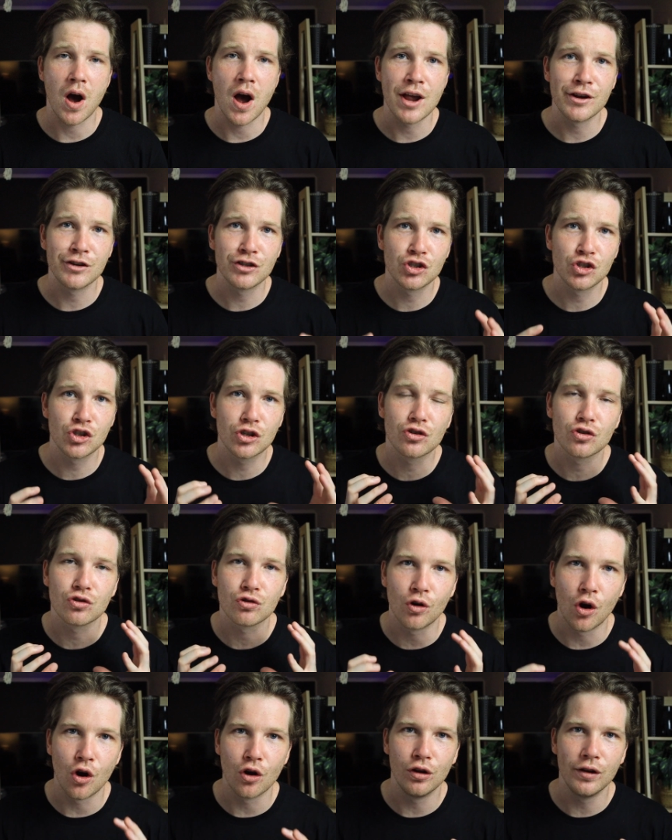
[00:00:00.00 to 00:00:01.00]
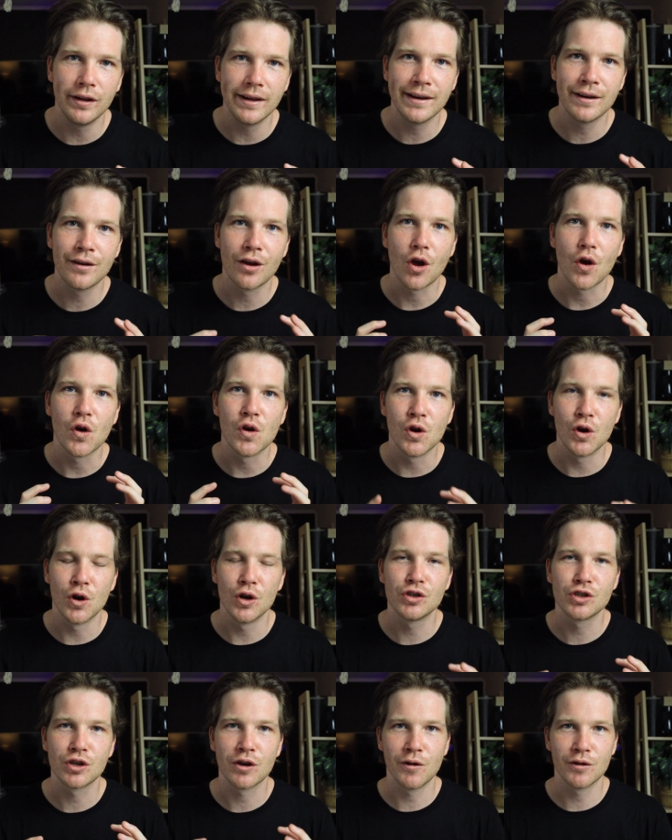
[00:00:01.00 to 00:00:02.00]
I strongly
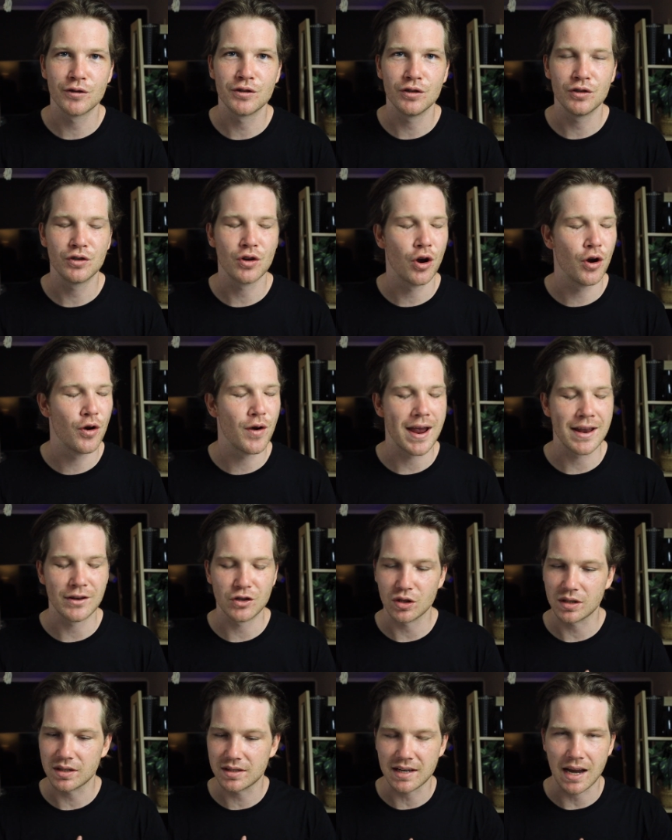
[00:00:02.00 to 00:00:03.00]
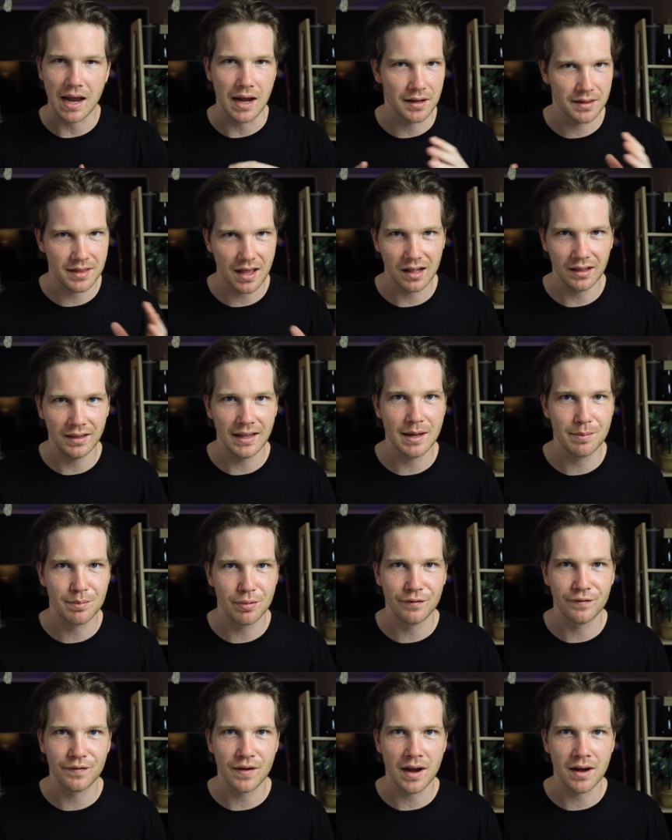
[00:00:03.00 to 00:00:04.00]
urged her to go and just take that leap
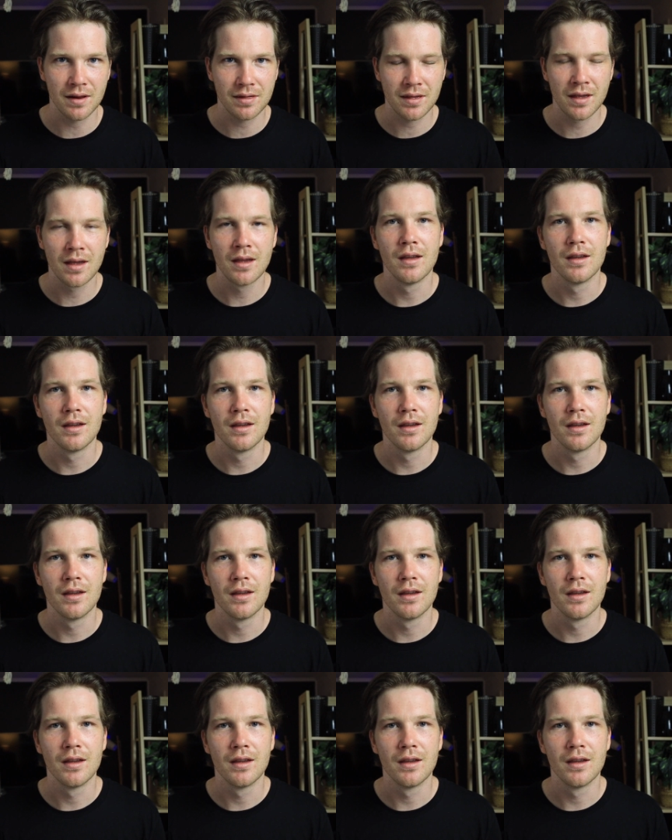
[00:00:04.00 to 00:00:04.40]
of faith.